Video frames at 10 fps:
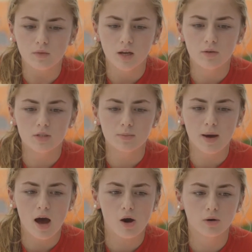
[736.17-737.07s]
It was
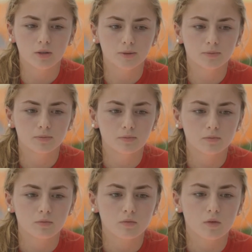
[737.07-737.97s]
about
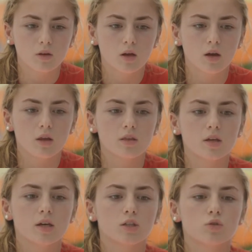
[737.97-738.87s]

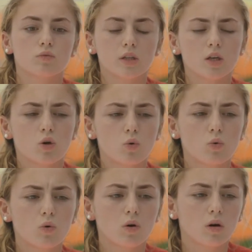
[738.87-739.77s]
this really
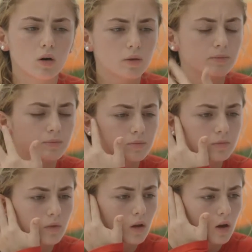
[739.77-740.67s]
cool
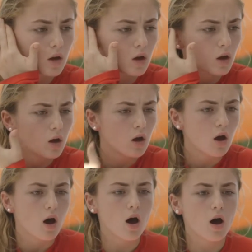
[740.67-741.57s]

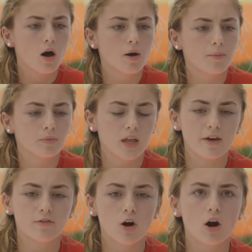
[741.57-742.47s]

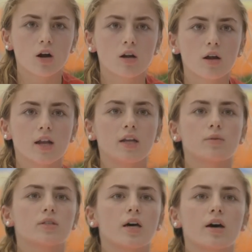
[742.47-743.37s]
lifeguard, and
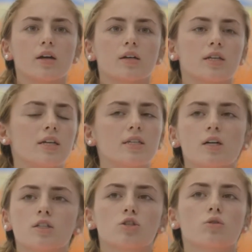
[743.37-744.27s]
he
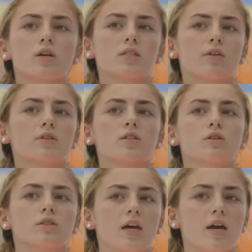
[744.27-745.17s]
tells us stories every
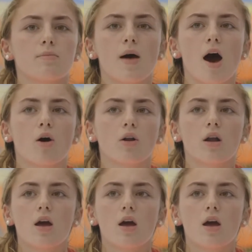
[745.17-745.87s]
single day about